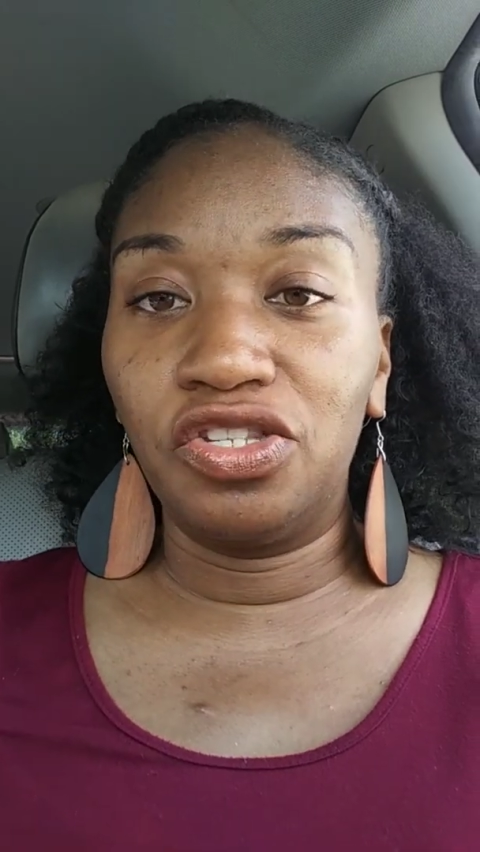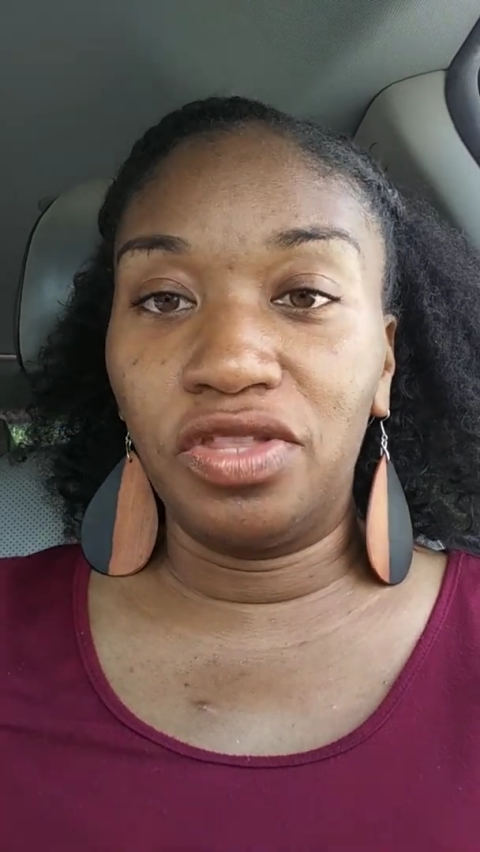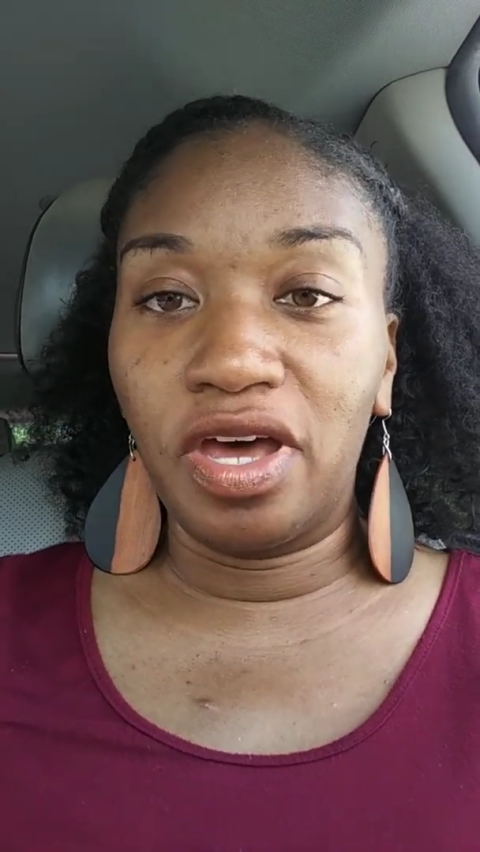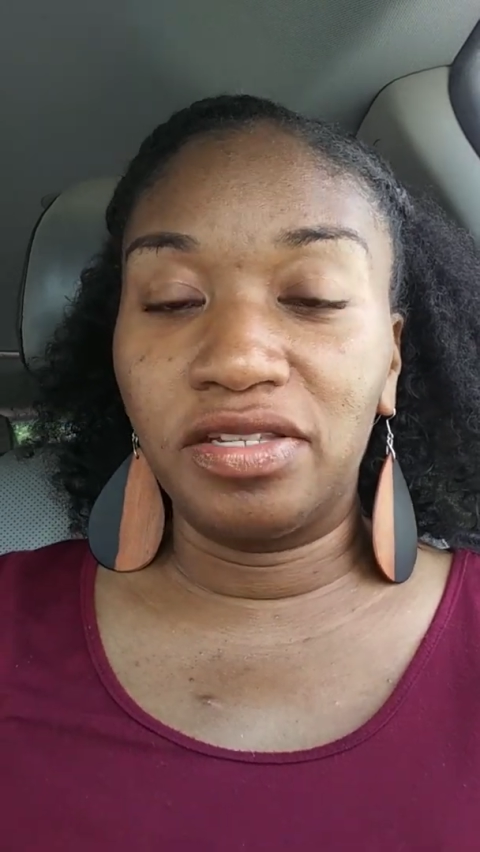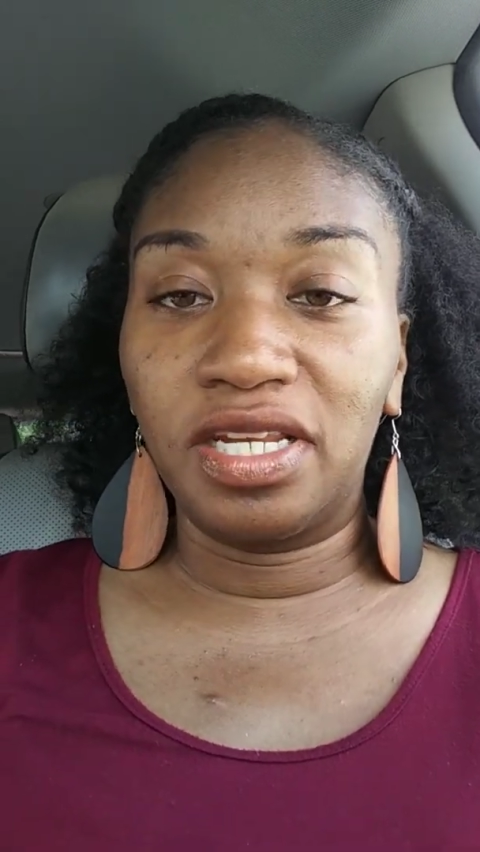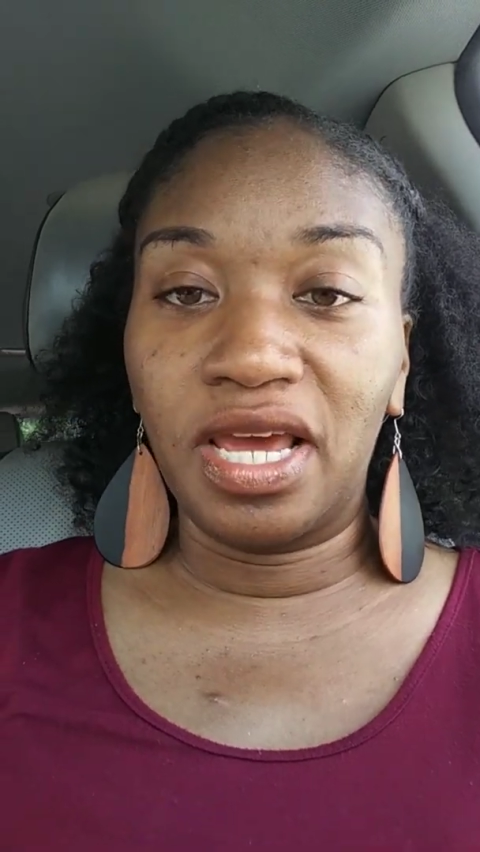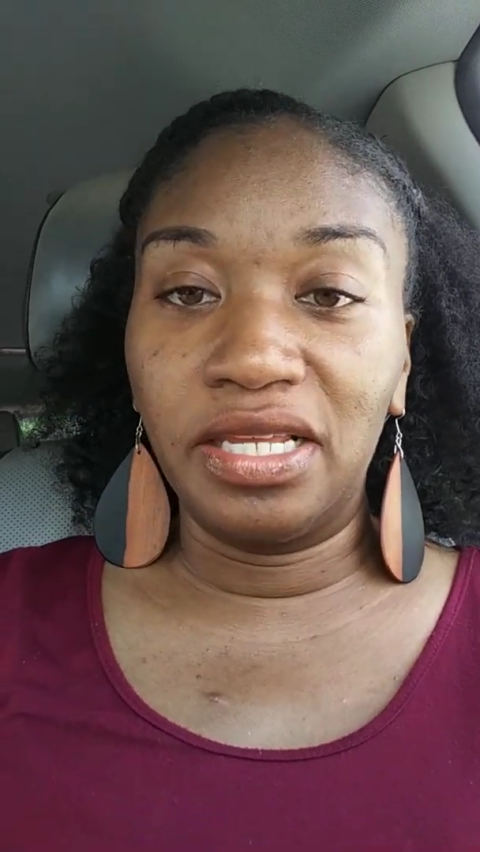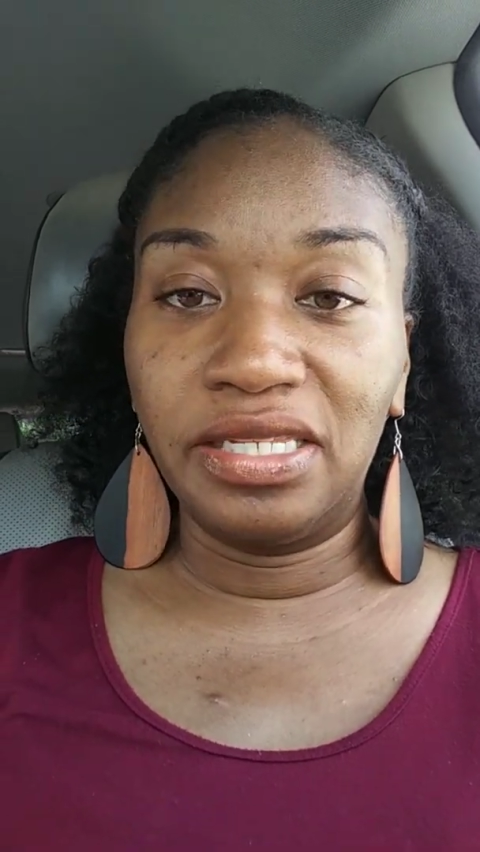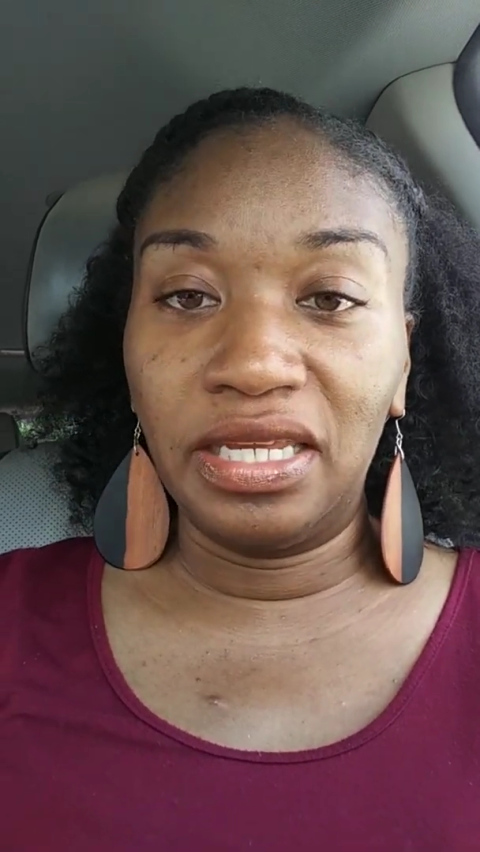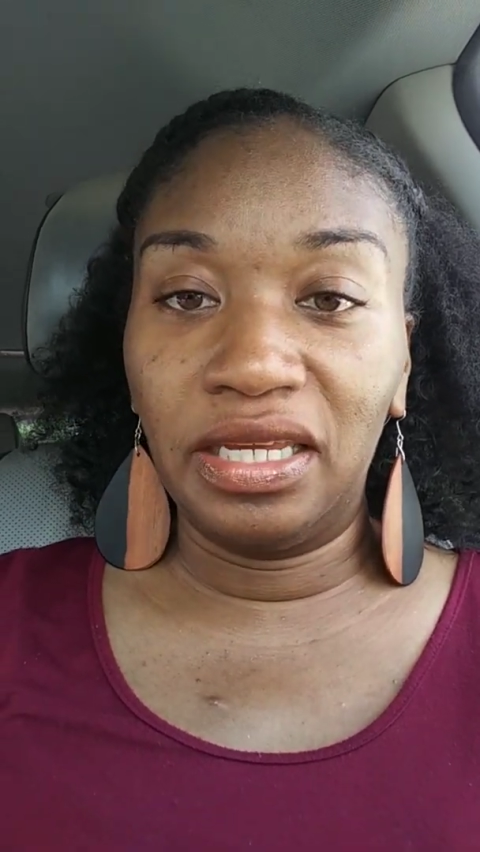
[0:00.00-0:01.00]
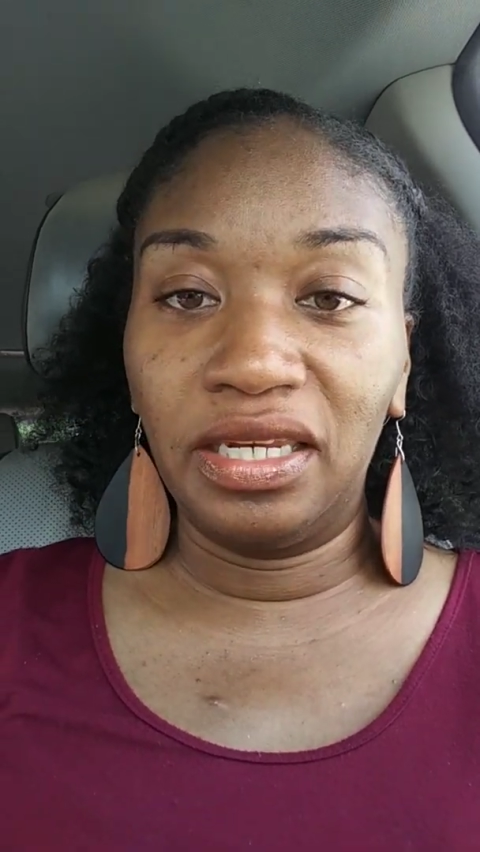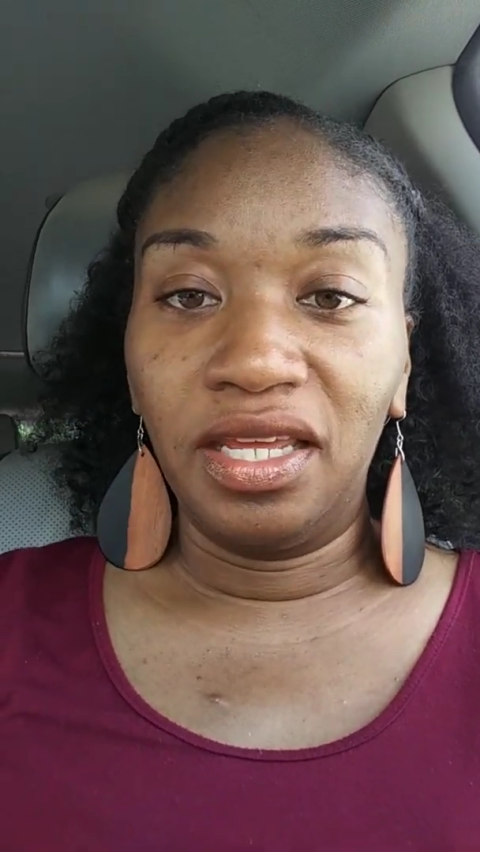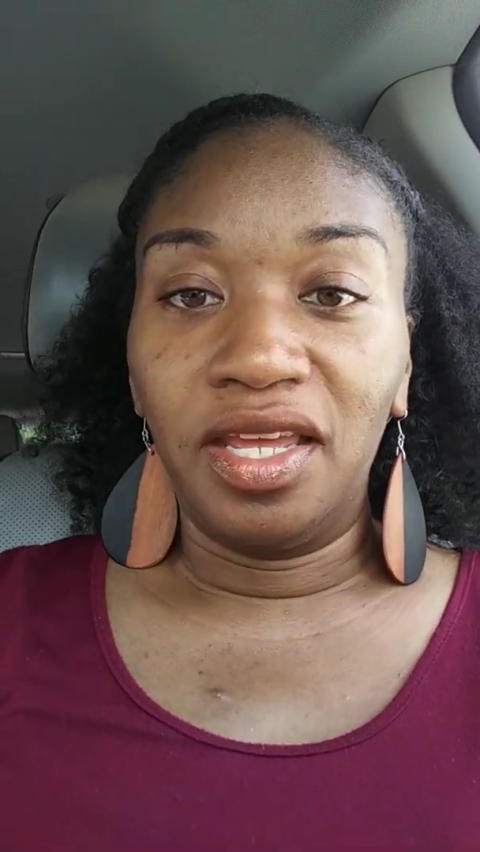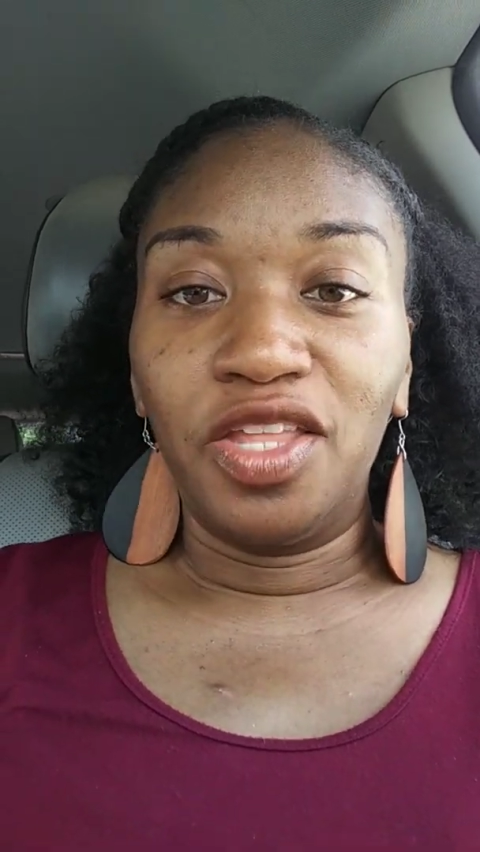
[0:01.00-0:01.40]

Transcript: 2019,